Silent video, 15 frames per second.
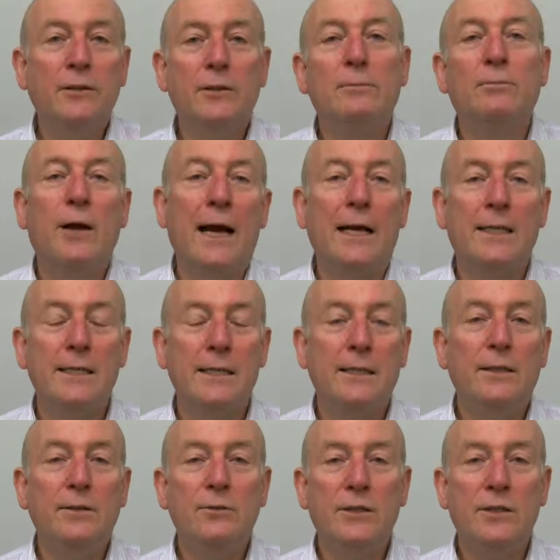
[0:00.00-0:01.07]
the practice
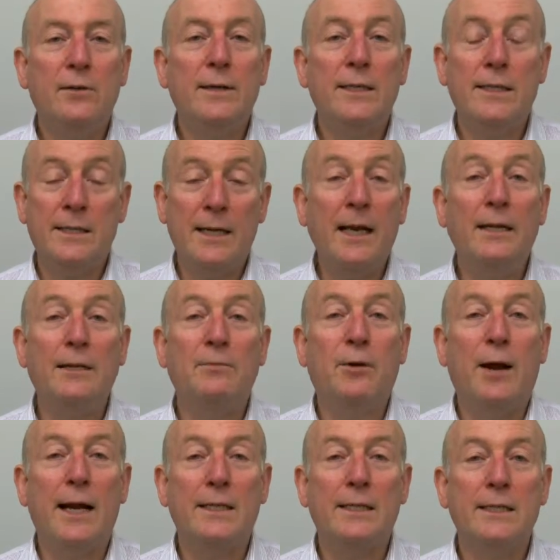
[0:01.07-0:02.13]
and also extend the
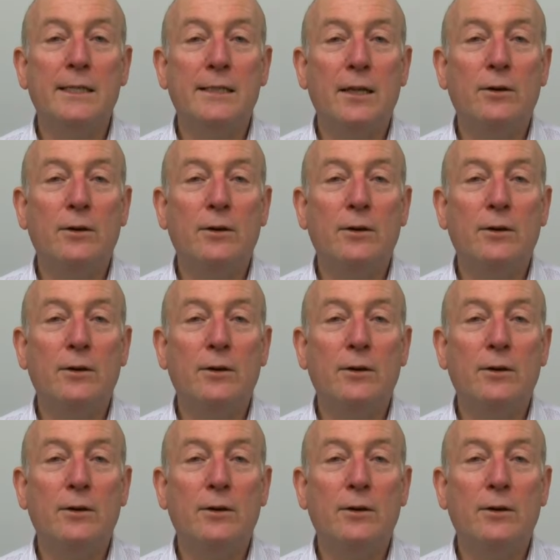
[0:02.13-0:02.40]
practice,